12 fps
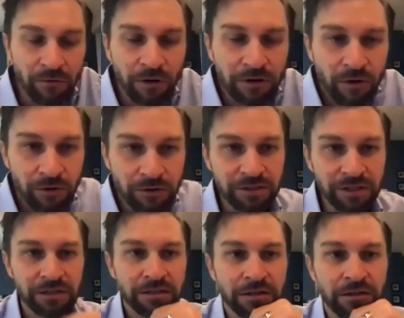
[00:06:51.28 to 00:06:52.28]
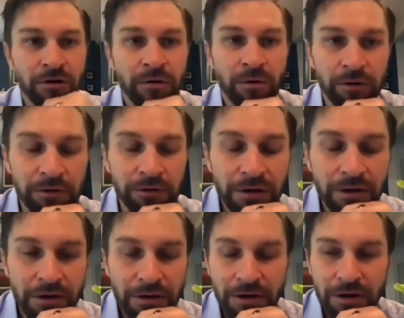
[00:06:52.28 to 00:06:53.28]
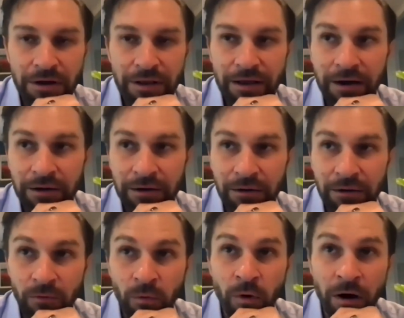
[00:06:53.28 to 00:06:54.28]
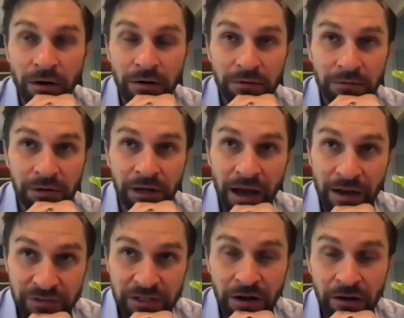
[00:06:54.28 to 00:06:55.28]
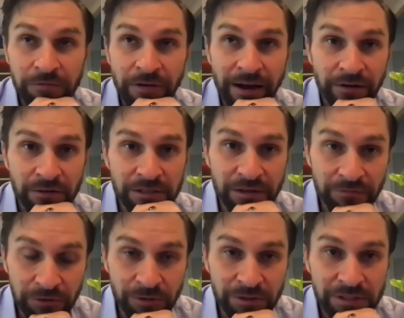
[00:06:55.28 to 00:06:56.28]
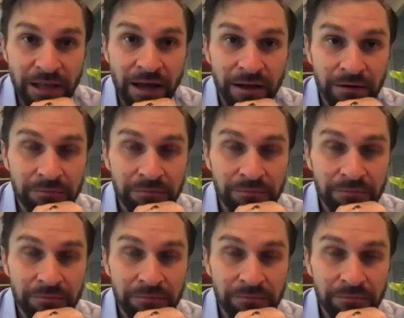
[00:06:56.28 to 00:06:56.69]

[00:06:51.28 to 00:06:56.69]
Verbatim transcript: what causes us to grow old, uh, what lifestyle factors influence that.